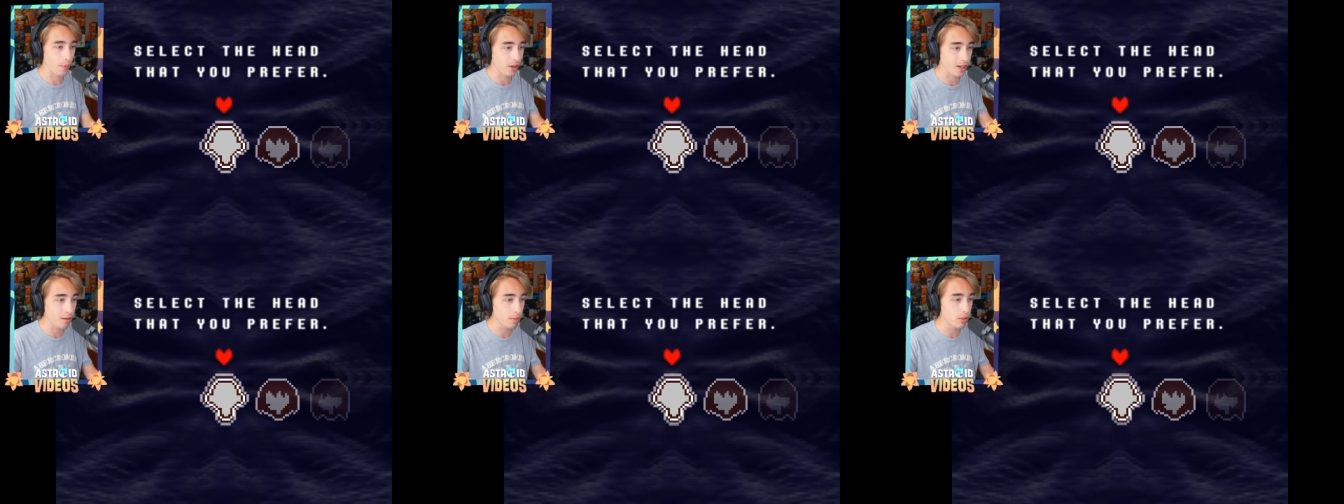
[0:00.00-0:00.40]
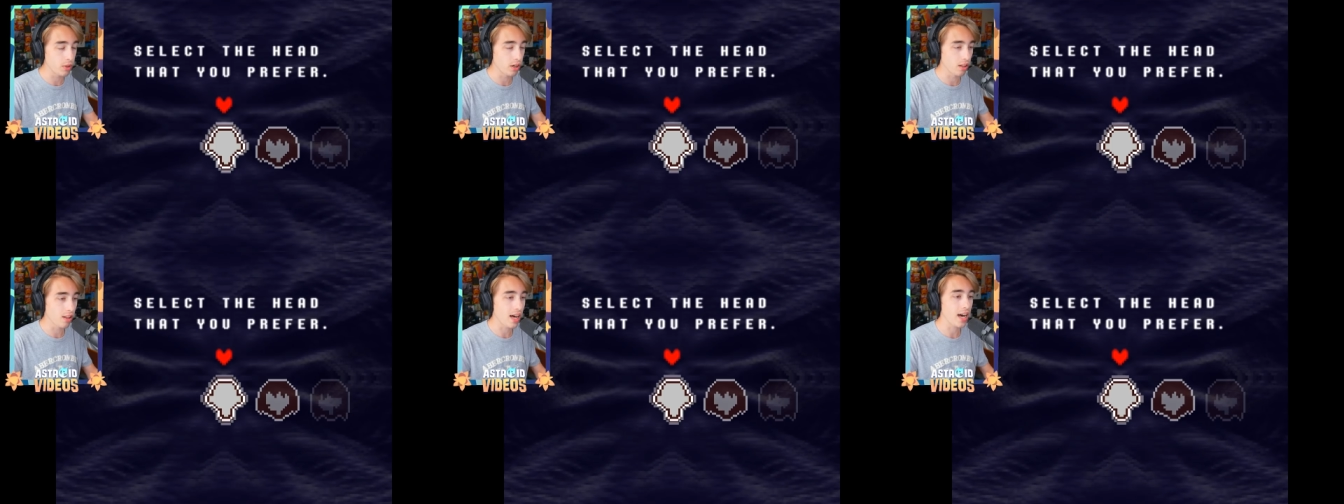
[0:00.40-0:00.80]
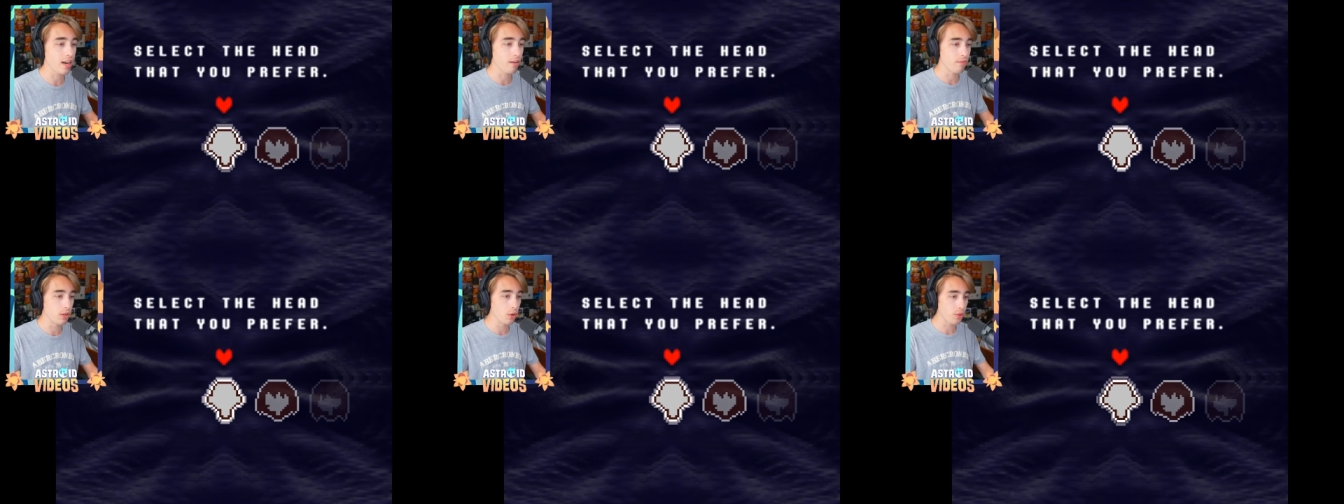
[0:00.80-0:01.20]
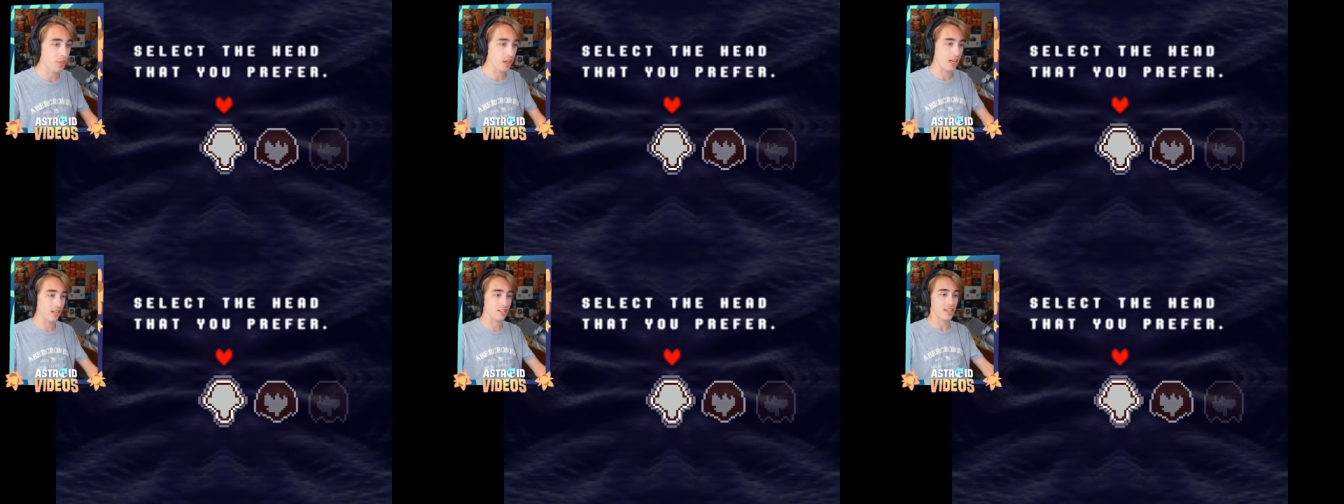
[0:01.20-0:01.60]
We're going to be doing a lot of new
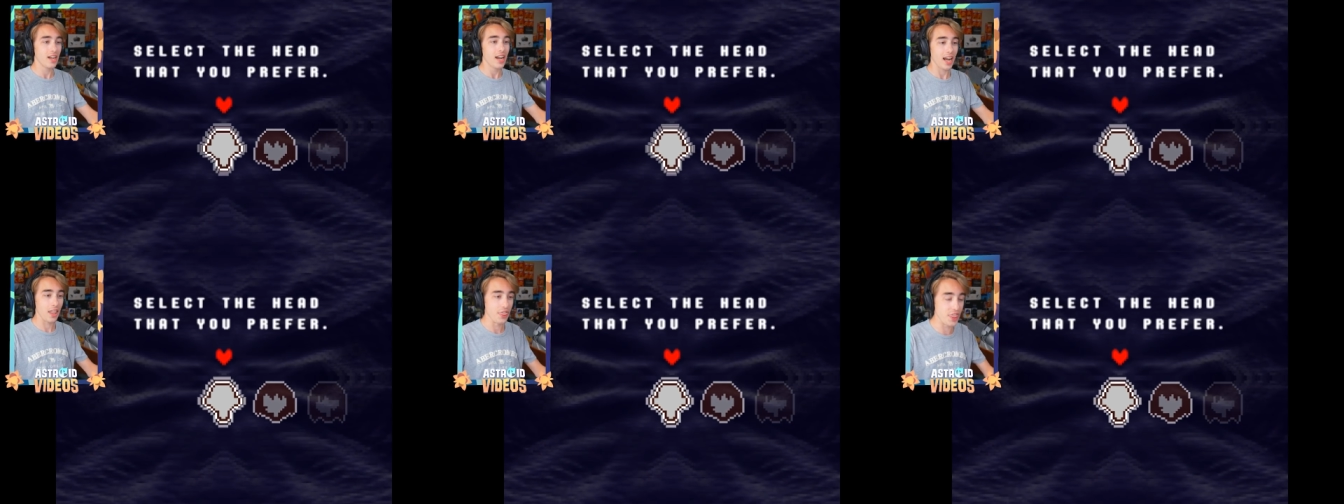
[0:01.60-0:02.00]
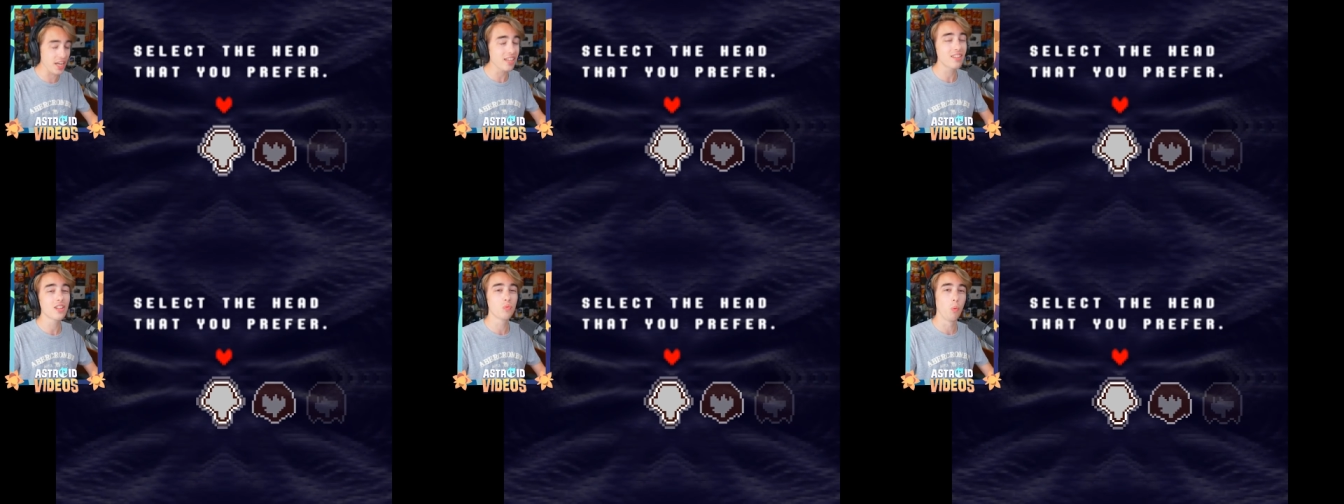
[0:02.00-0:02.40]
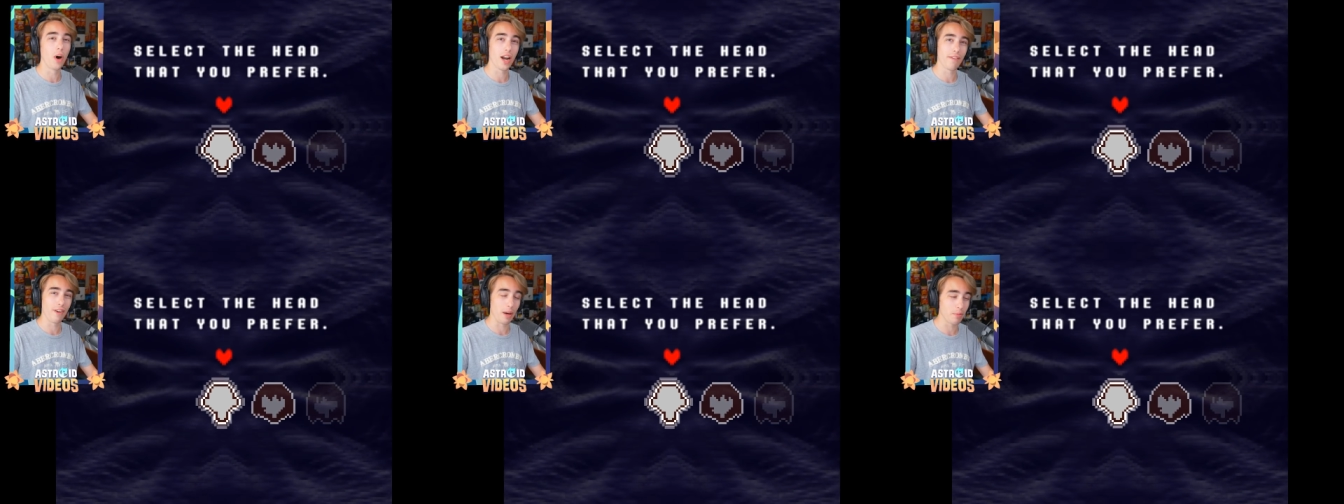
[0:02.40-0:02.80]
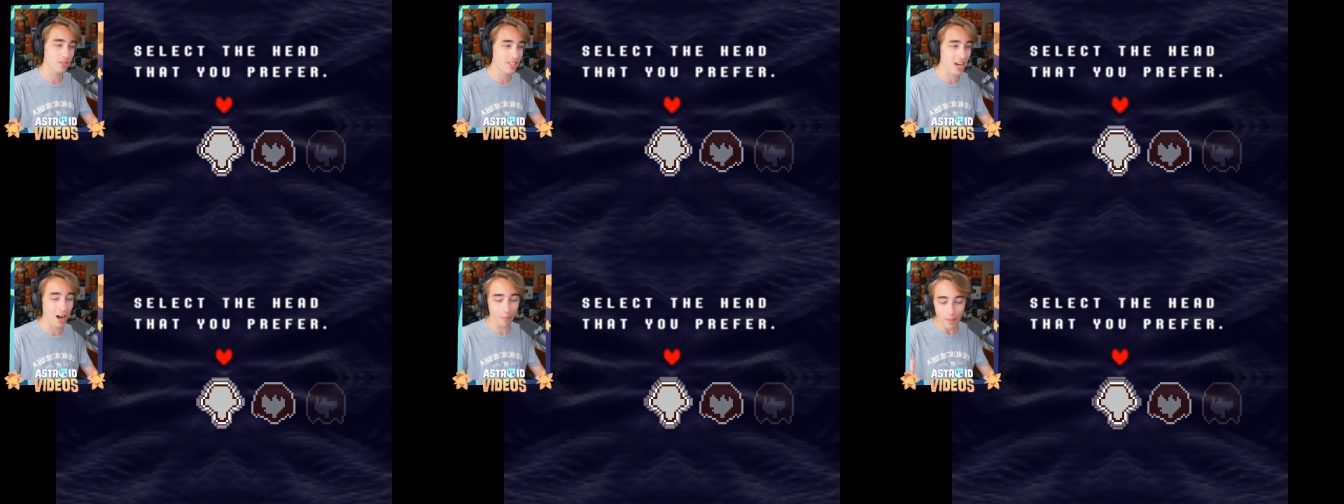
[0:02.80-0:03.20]
things, and this is one of them.
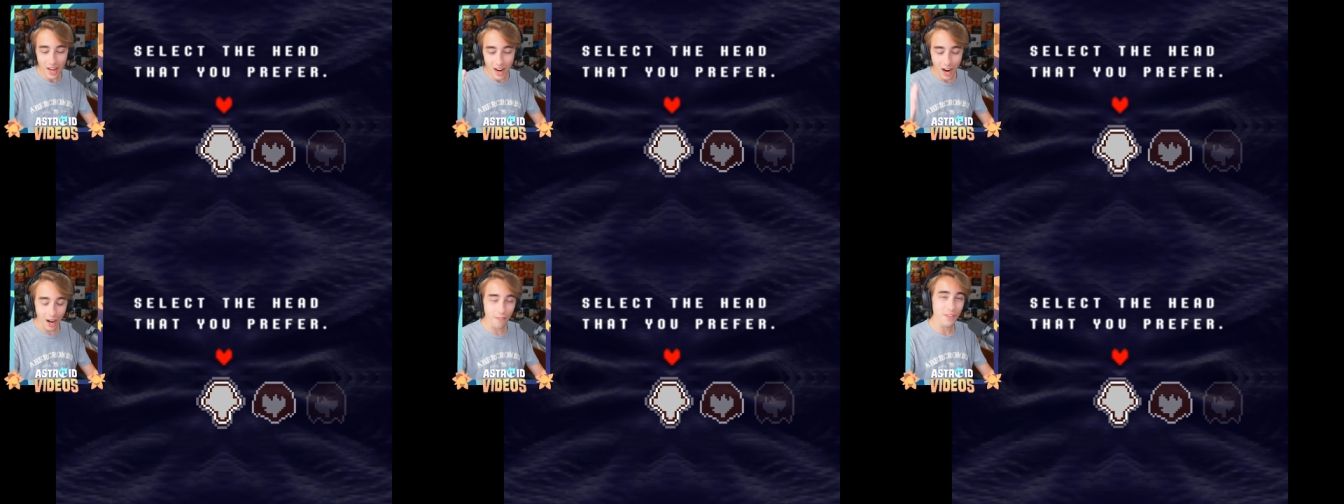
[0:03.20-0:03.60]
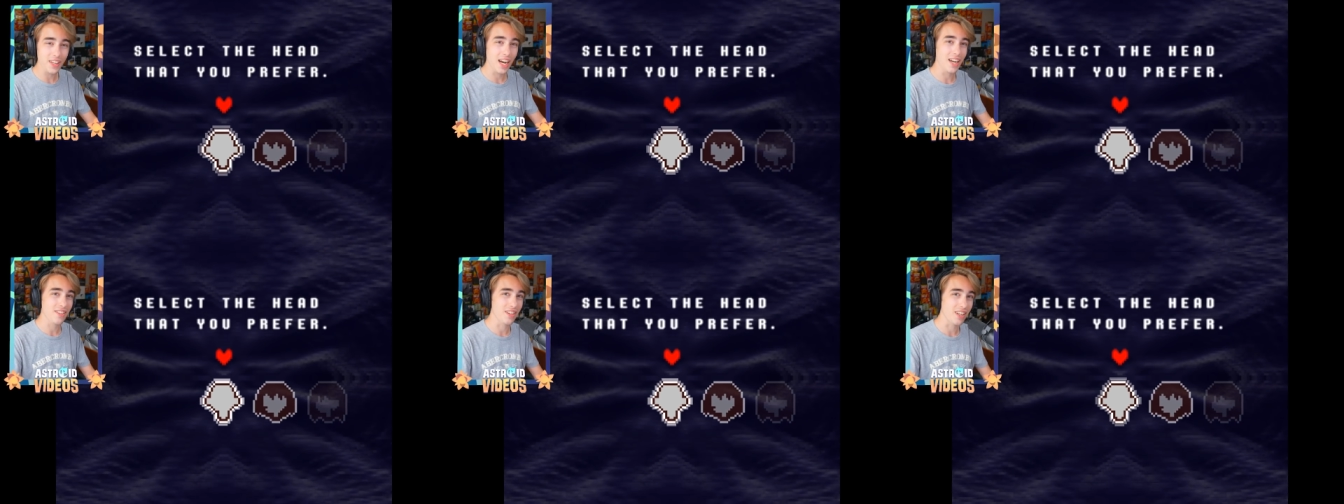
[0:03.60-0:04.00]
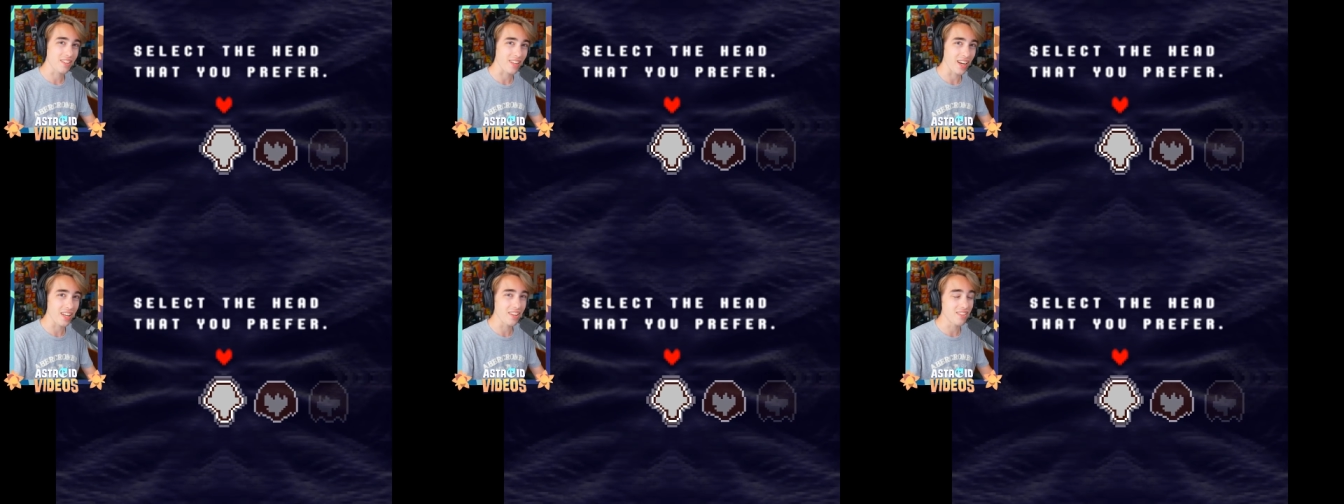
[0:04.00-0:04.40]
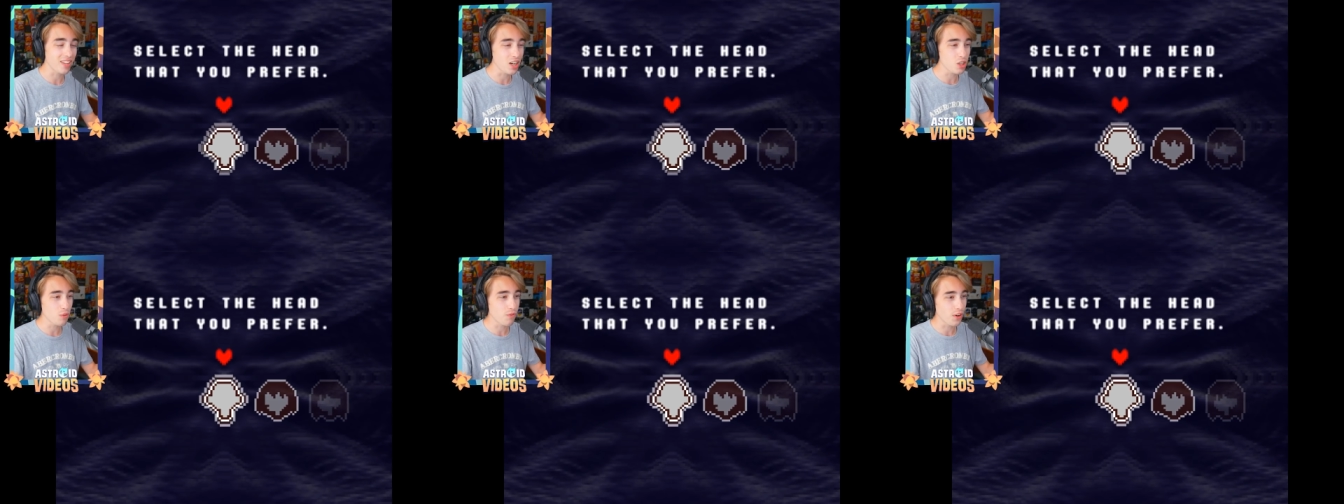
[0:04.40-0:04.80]
So, hopefully, you guys are excited. The
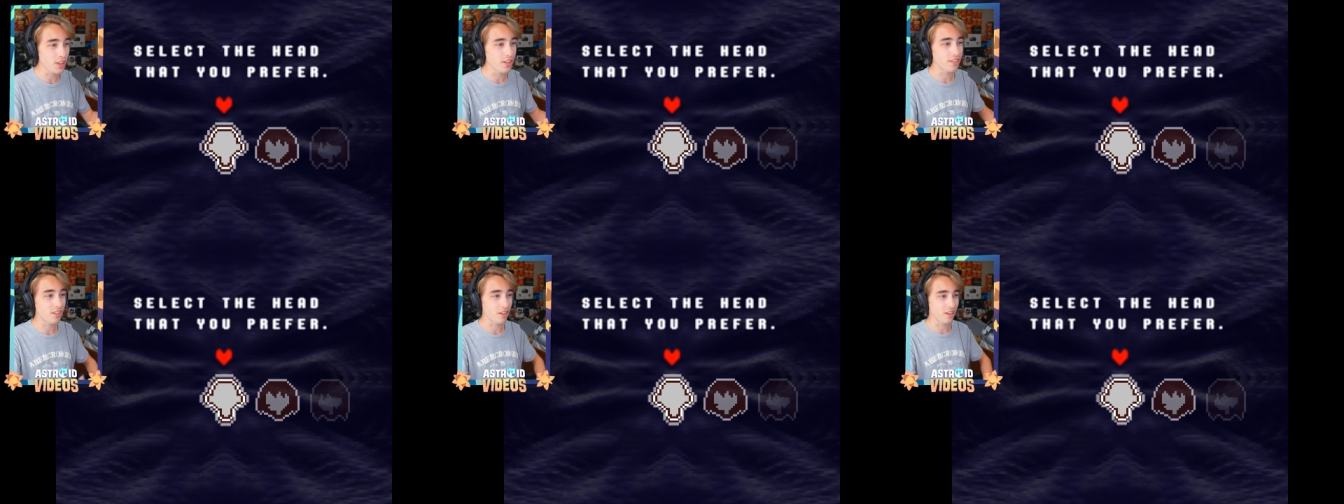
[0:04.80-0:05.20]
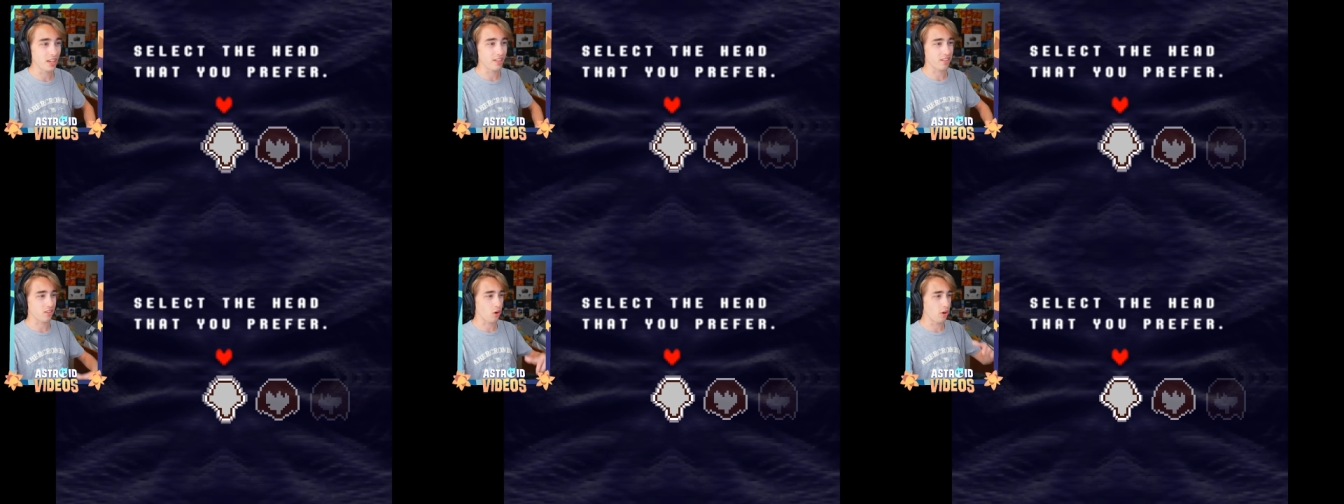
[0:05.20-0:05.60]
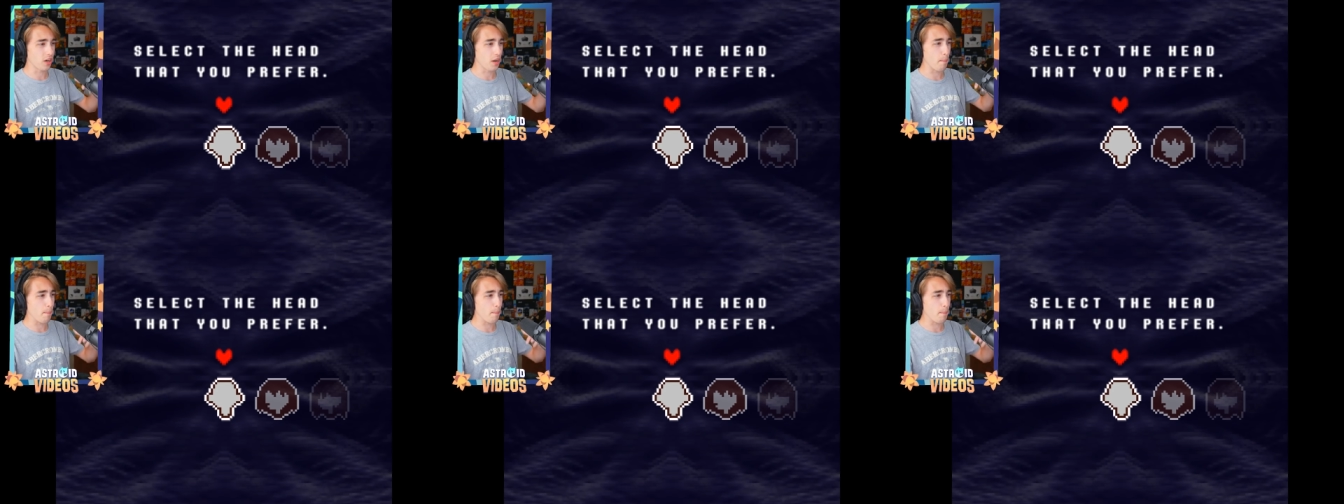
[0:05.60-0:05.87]
schedule for this series is going to